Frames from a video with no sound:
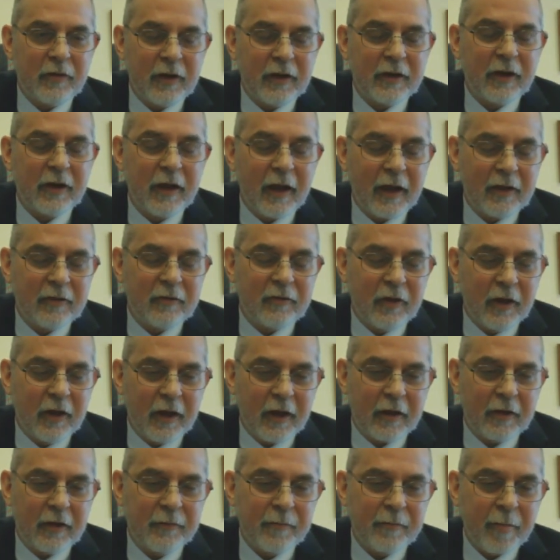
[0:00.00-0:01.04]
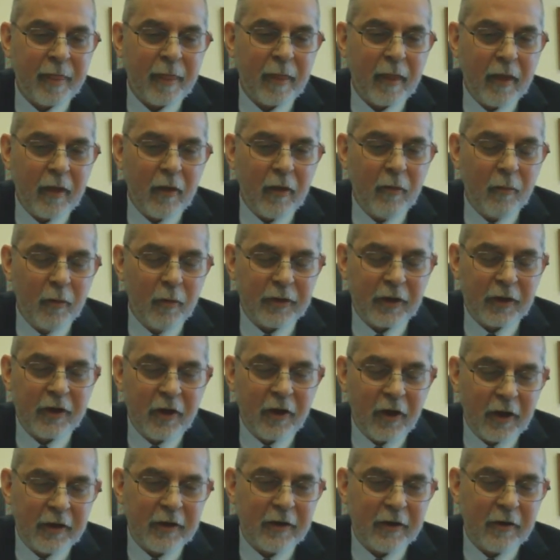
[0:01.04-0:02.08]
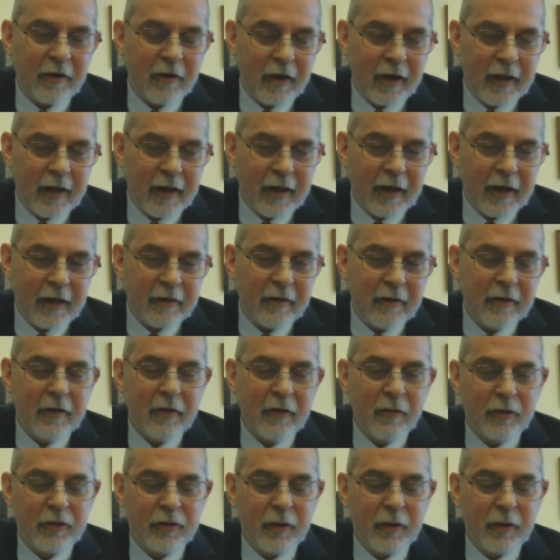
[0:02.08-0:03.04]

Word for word: engaged in with a cut in her head,